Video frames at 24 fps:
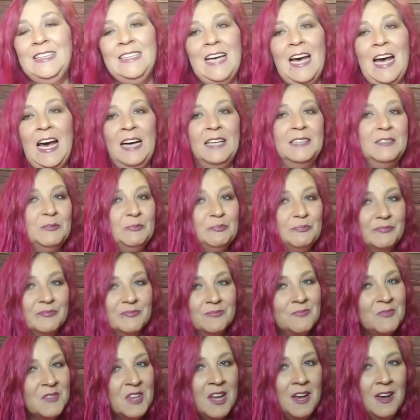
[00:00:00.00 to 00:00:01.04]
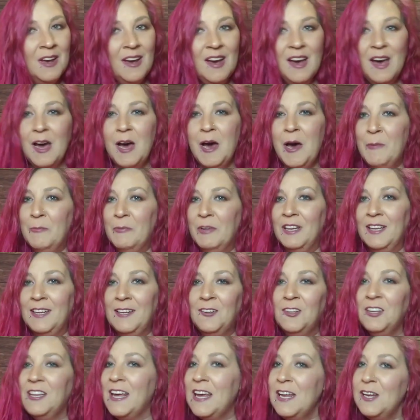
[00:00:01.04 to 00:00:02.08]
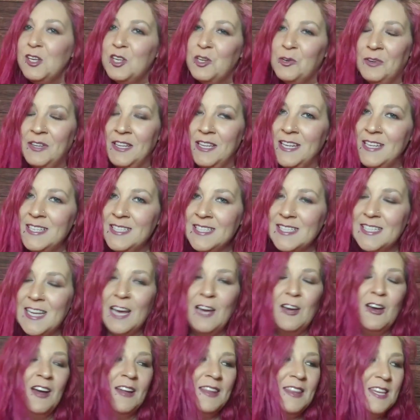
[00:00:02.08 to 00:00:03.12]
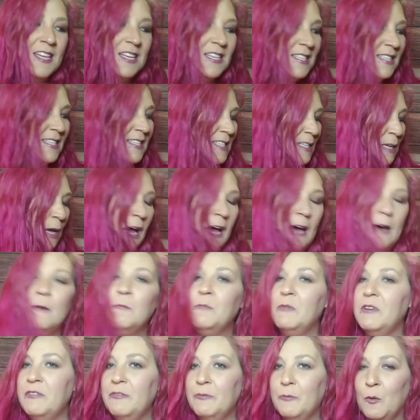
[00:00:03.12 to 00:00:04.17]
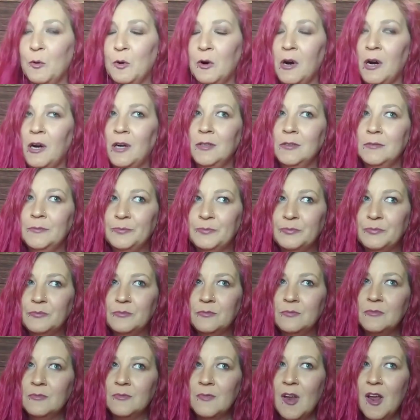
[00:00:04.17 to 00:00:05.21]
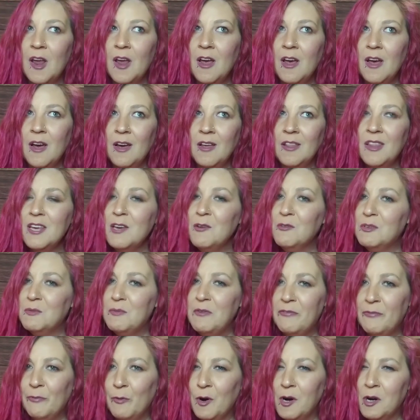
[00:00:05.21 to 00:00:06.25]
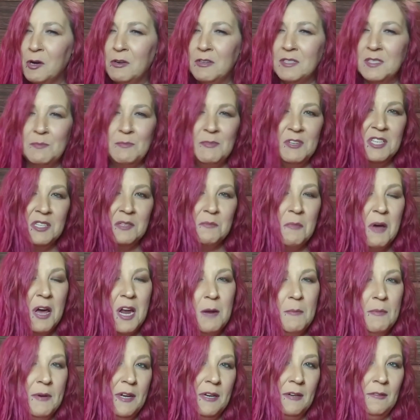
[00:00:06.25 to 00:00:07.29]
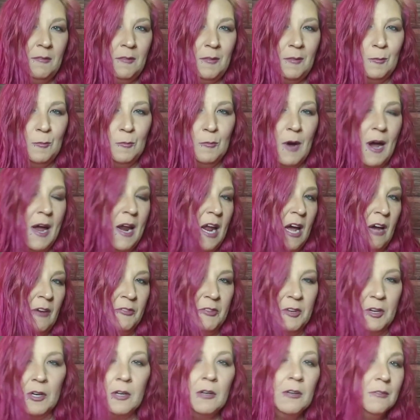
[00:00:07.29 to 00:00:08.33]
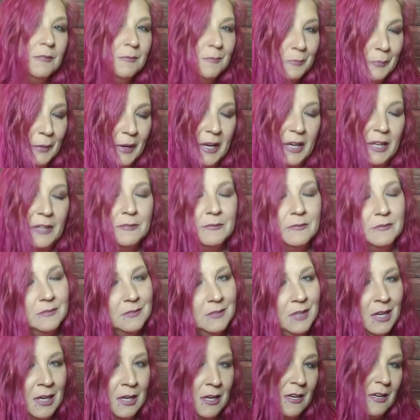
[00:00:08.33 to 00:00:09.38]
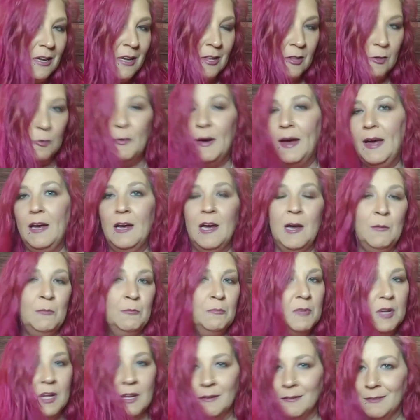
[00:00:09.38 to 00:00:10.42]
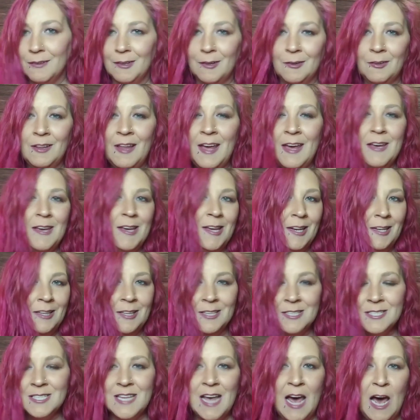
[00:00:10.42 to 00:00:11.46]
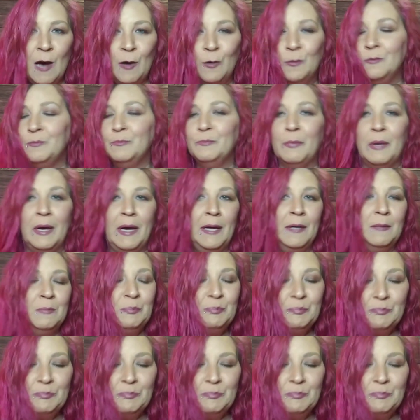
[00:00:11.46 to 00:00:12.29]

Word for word: I'm a little late doing this. I got this before, I think it was before Christmas, might have been right after, but and either way, I'm a little late getting this out, but